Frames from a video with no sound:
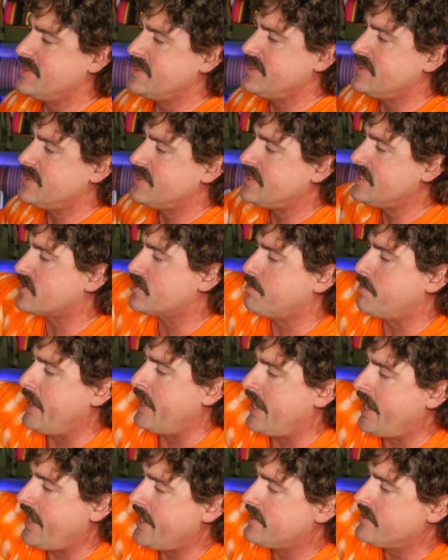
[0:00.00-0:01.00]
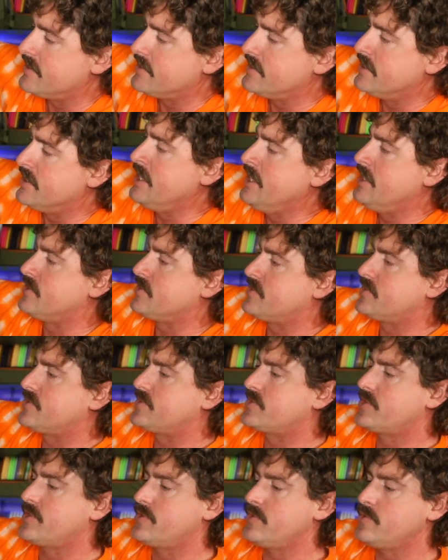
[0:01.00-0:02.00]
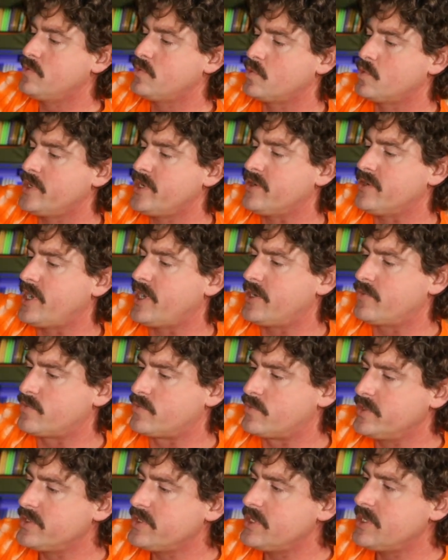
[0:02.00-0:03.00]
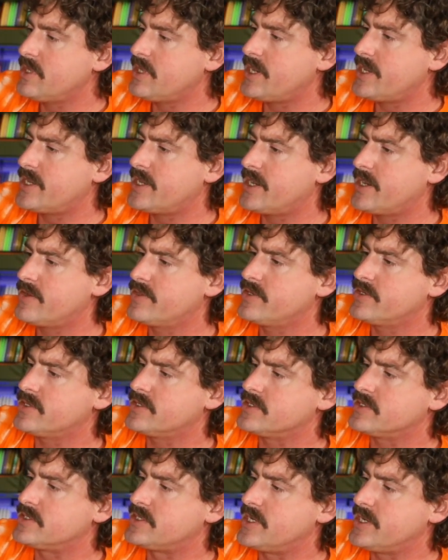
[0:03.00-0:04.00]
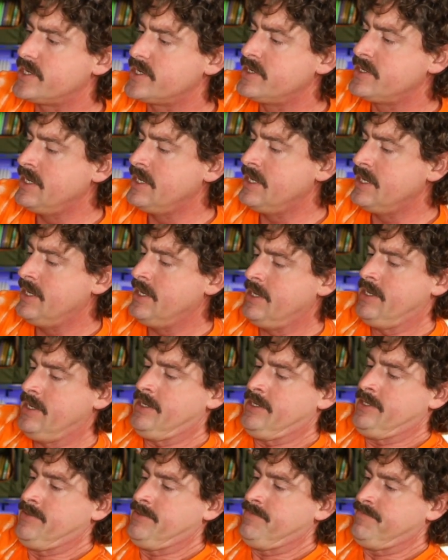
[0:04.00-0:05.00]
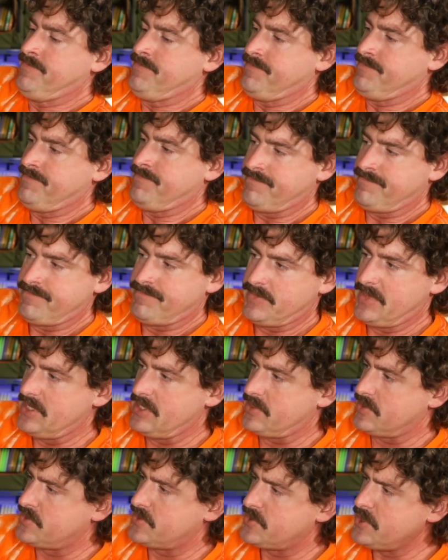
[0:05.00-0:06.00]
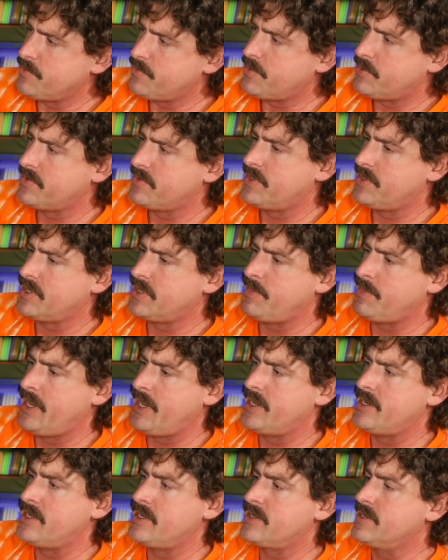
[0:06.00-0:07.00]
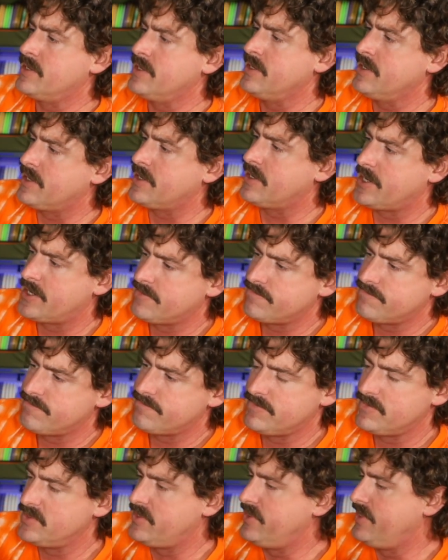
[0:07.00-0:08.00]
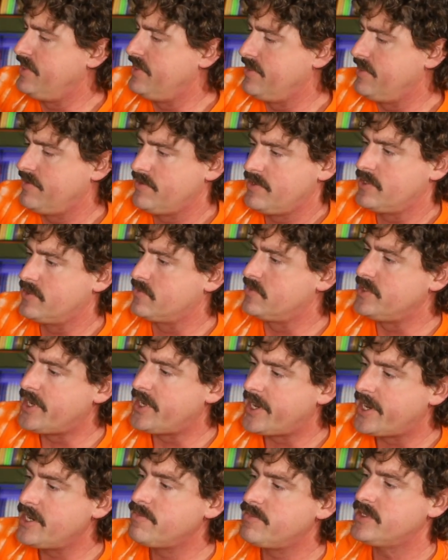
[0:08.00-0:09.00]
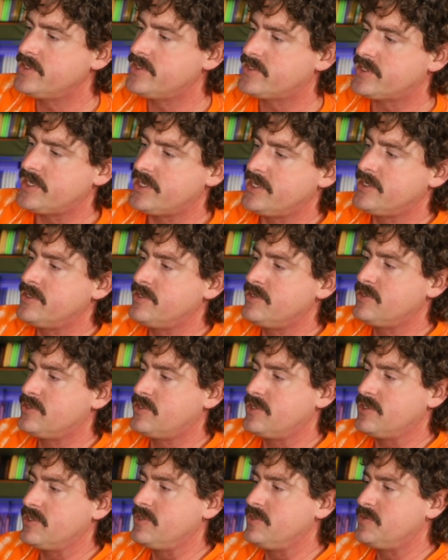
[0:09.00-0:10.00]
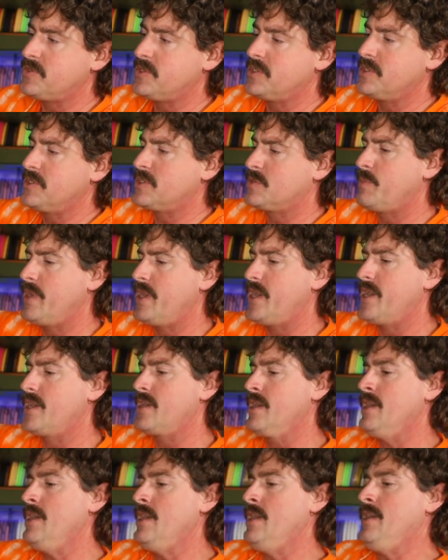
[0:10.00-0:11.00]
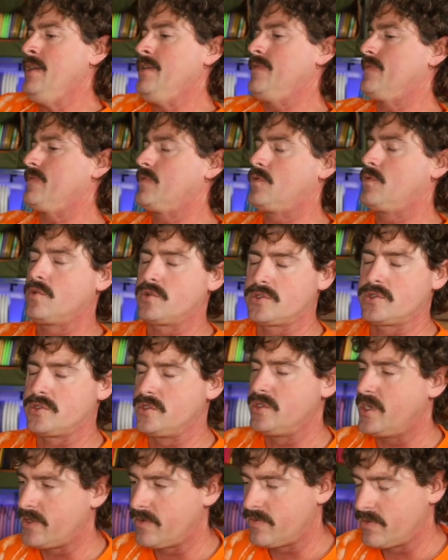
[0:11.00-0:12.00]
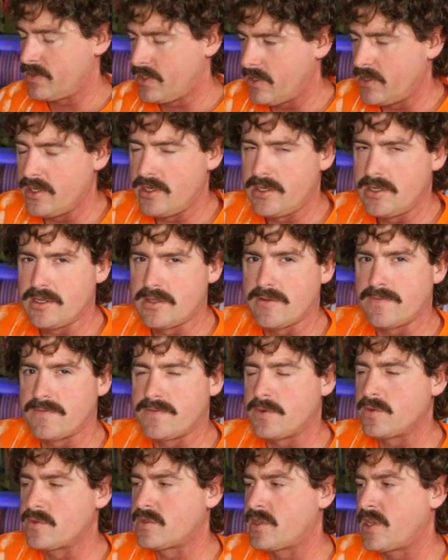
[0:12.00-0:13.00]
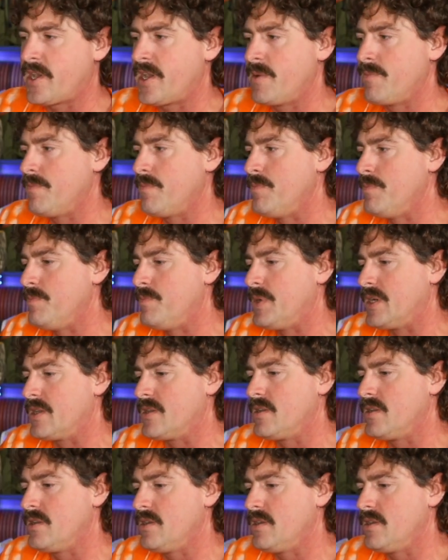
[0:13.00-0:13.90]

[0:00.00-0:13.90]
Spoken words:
These are padded so well. I really like how this is done. It's super thick padding. I'm, 9 months into using this bag. Of course, not carrying it the full time, but